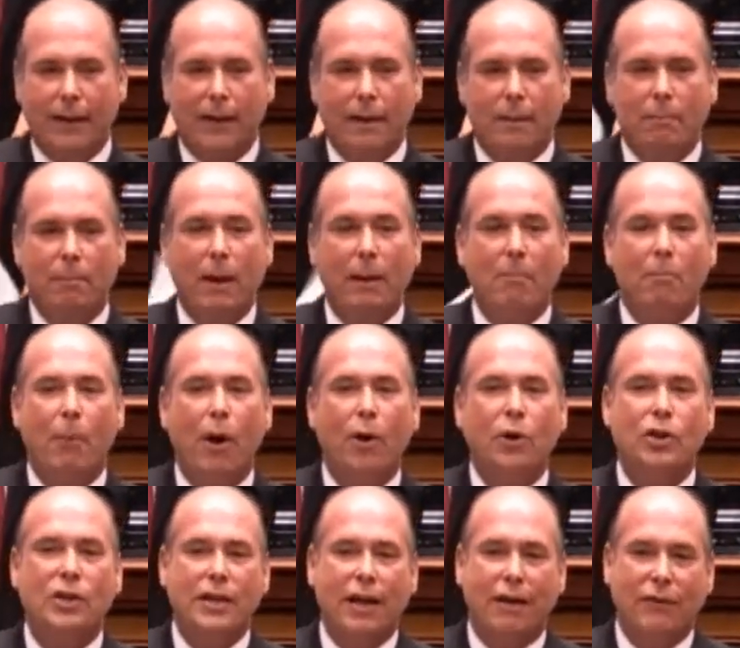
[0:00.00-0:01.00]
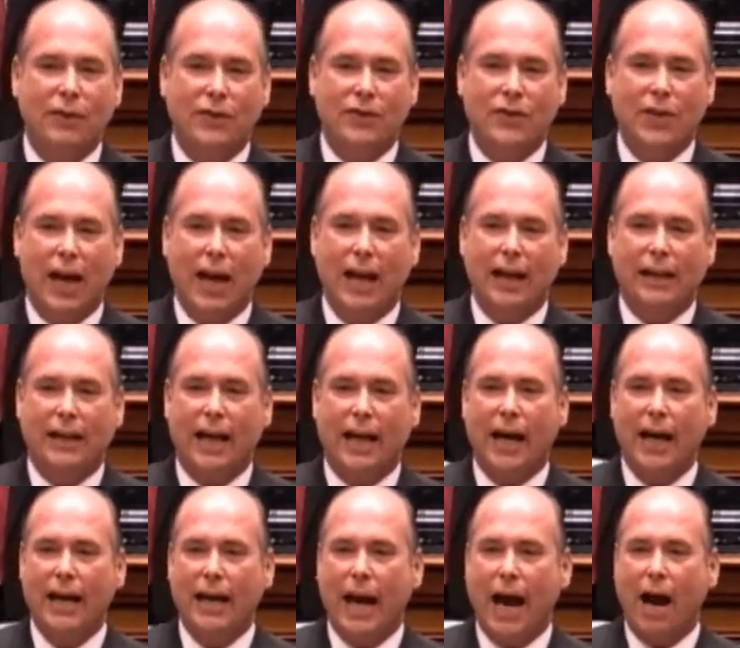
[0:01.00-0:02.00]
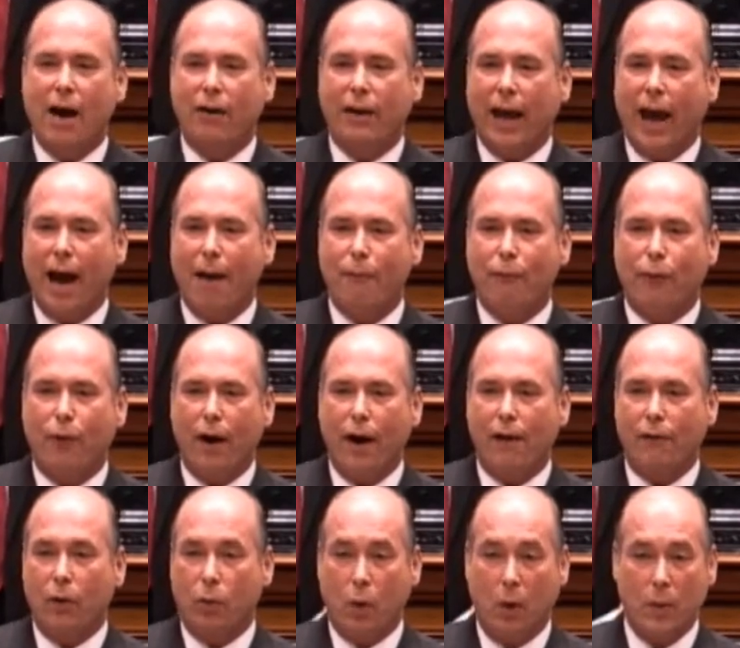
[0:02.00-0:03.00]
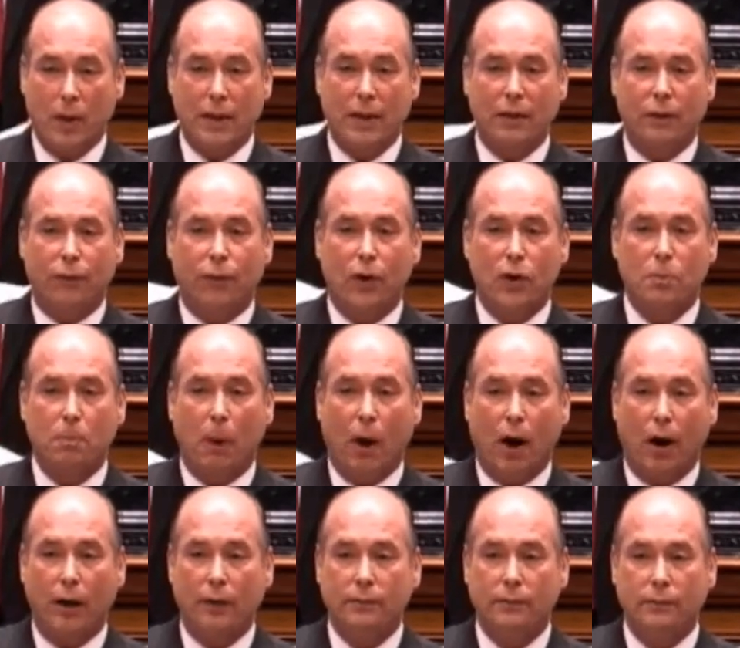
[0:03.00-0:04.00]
But most of us said, cut now, cap forever. Well, we did the first part.